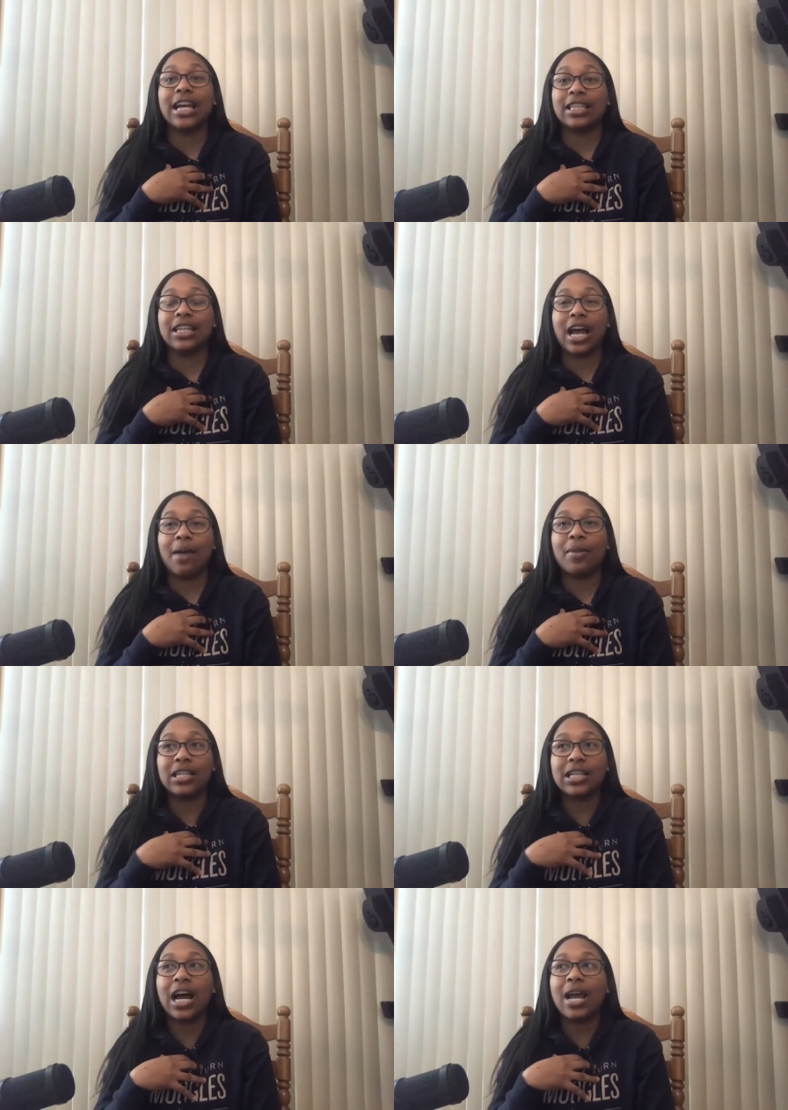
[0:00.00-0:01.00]
at the time. At
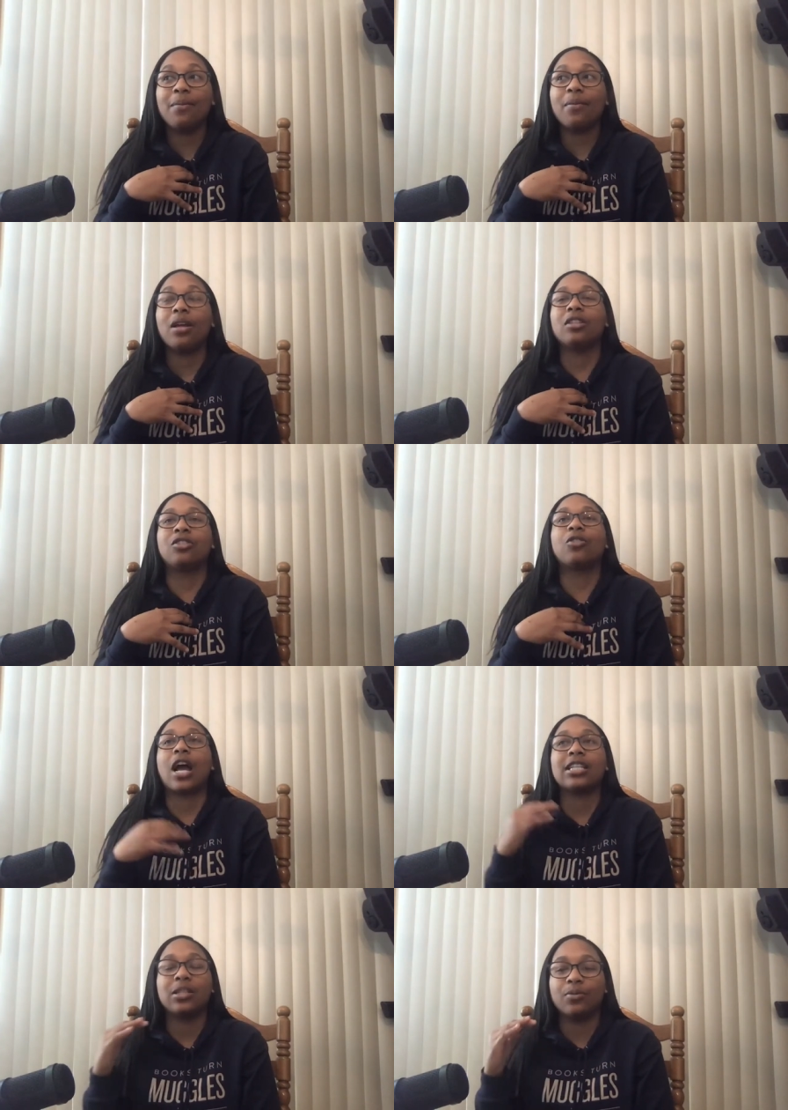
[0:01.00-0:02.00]
that time,
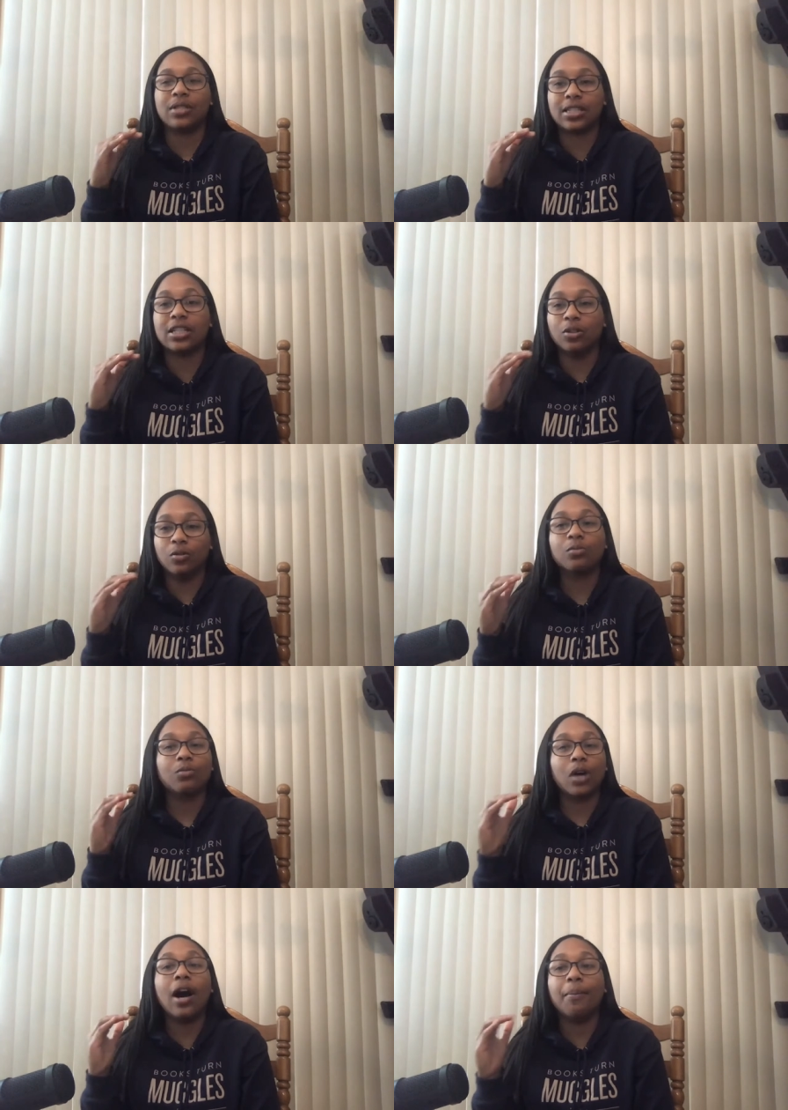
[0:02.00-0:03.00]
Degrassi was still
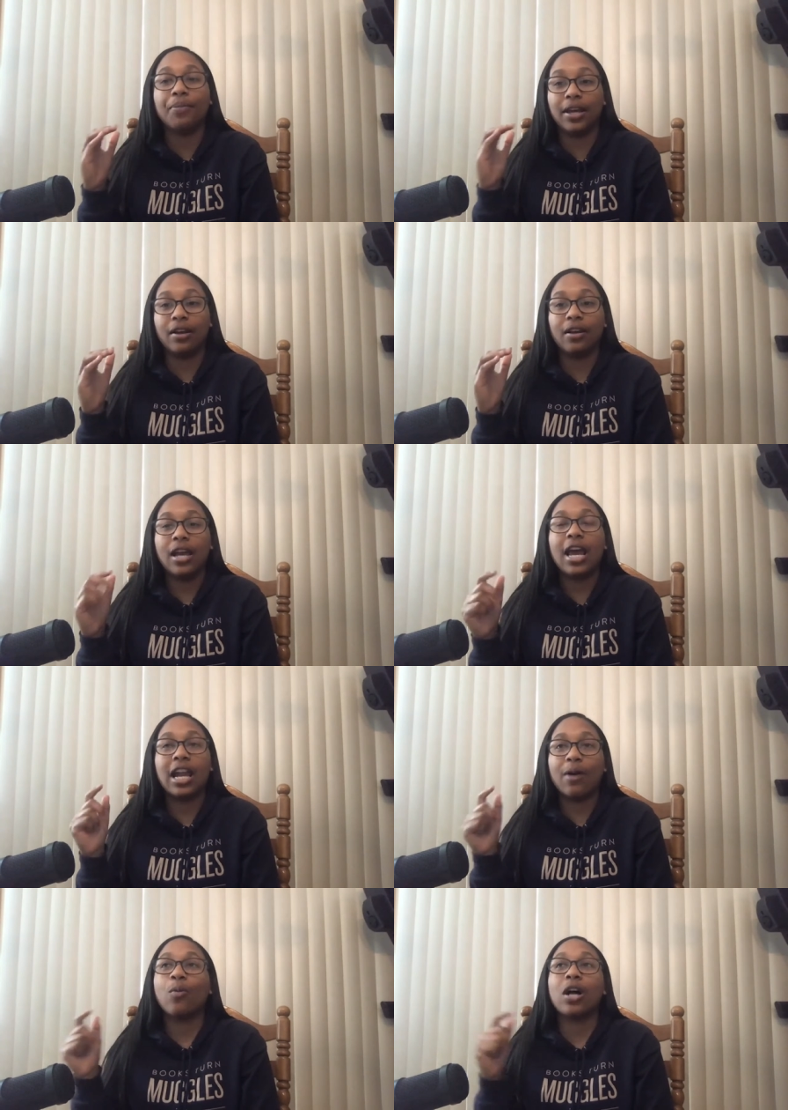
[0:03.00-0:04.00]
up there,
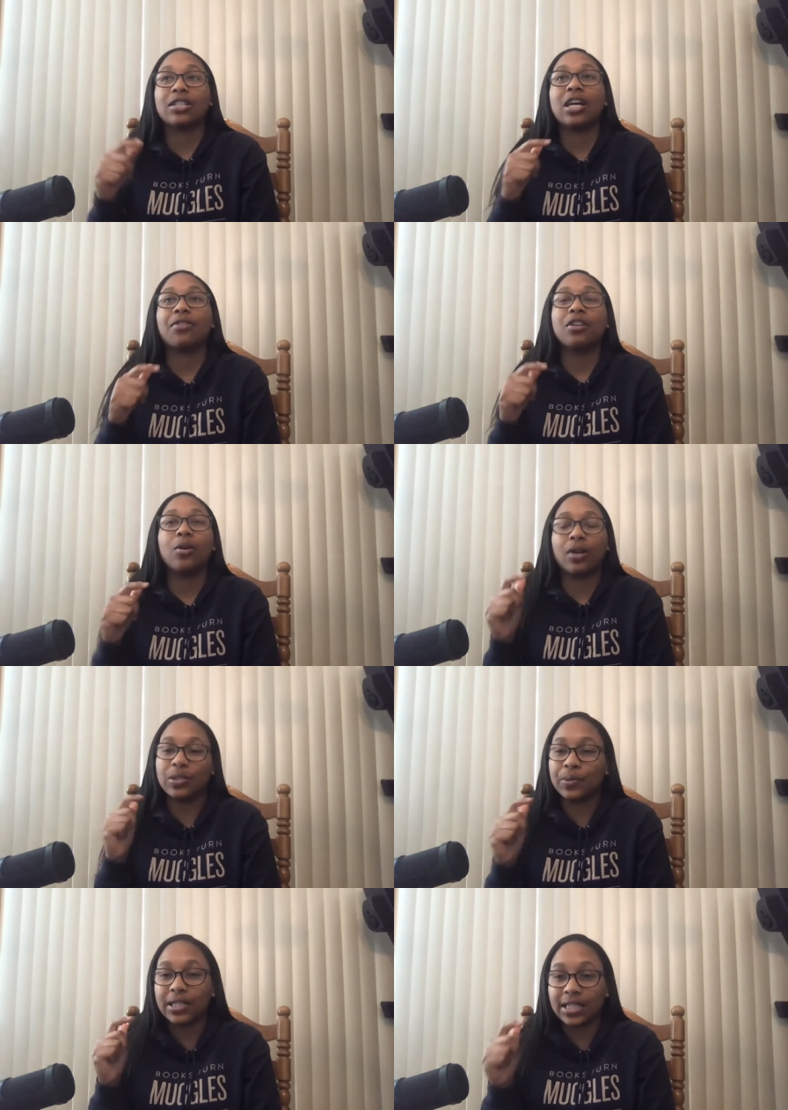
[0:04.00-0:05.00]
and I would watch South of Nowhere
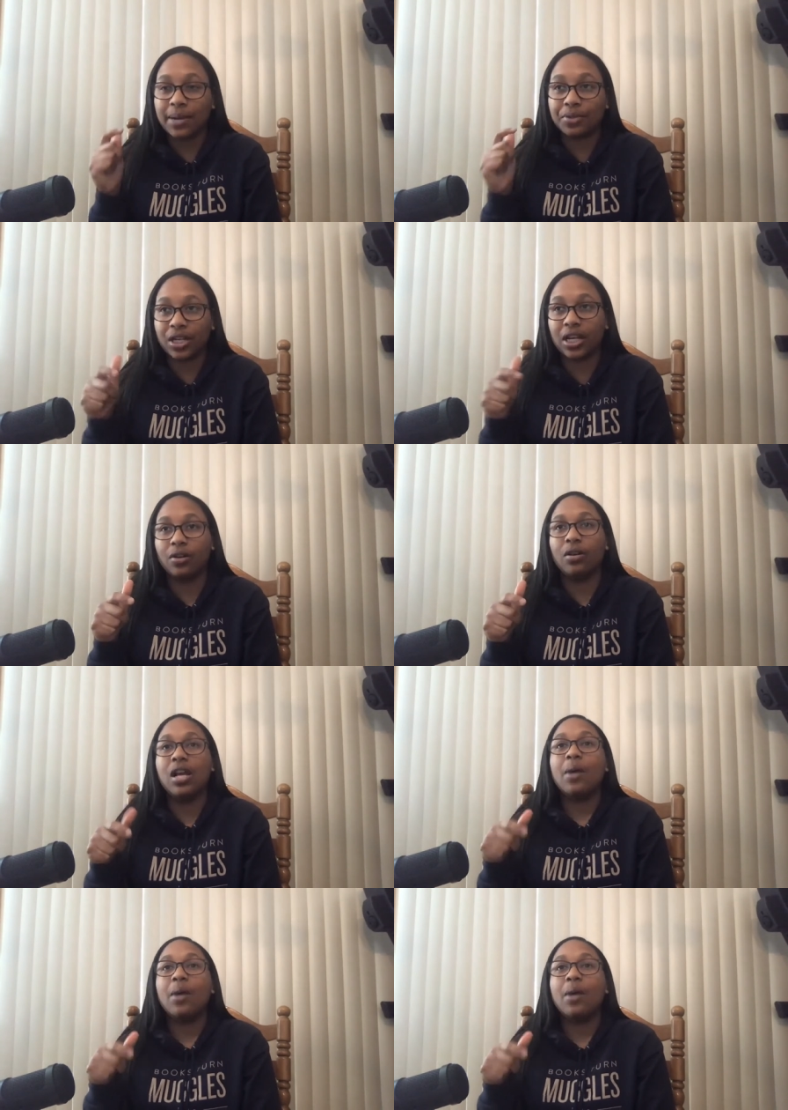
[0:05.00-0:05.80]
because it was the same channel.